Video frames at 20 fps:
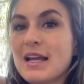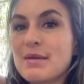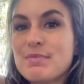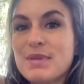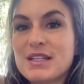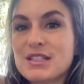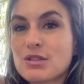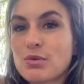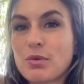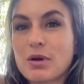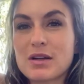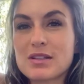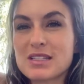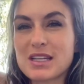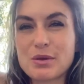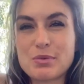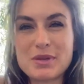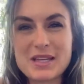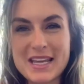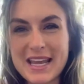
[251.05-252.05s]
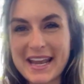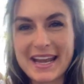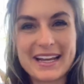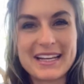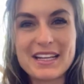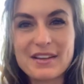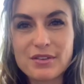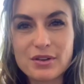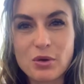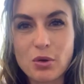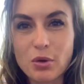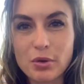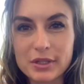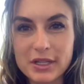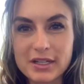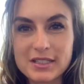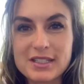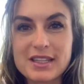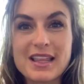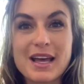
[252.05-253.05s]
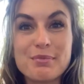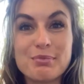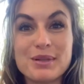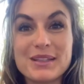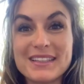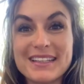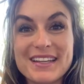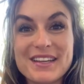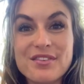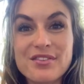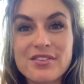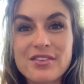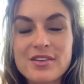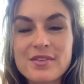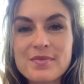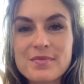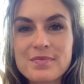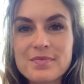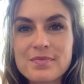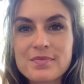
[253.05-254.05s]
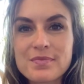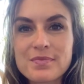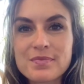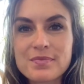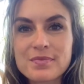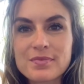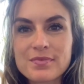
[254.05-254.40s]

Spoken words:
can't even hold on to that belief. I'm